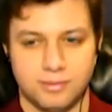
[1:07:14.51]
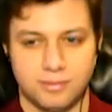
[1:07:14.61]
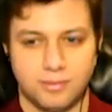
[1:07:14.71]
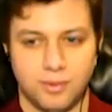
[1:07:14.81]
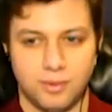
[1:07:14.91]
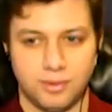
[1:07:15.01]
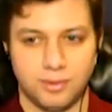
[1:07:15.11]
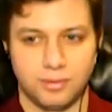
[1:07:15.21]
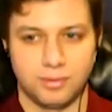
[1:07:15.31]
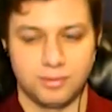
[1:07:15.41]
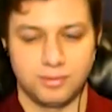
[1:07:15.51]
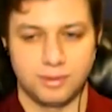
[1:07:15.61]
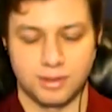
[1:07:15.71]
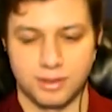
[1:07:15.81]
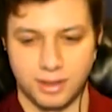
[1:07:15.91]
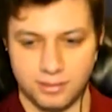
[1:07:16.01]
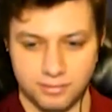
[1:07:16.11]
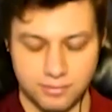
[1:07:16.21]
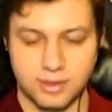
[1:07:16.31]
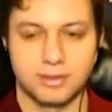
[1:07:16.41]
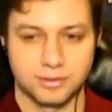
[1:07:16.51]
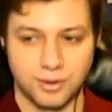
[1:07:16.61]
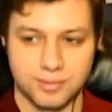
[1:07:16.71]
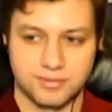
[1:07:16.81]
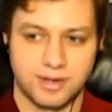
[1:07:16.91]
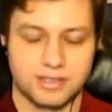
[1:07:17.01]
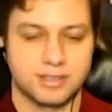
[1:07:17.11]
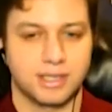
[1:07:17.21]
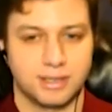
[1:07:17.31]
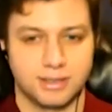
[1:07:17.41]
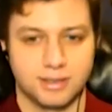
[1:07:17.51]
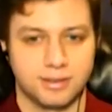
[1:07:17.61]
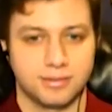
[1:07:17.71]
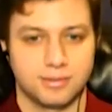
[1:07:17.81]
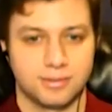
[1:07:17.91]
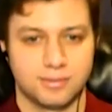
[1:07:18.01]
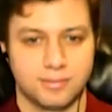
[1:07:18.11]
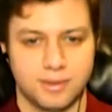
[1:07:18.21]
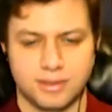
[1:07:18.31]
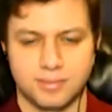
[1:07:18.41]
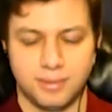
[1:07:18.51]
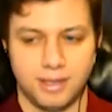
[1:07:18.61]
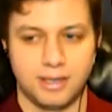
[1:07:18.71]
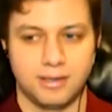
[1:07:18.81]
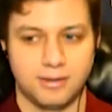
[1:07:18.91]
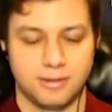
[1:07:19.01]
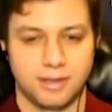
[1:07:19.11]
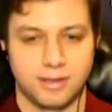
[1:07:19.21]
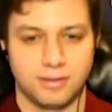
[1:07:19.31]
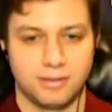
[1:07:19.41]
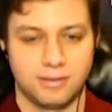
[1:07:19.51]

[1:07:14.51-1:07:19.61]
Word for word: role the like real norms of rationality are meant to play here then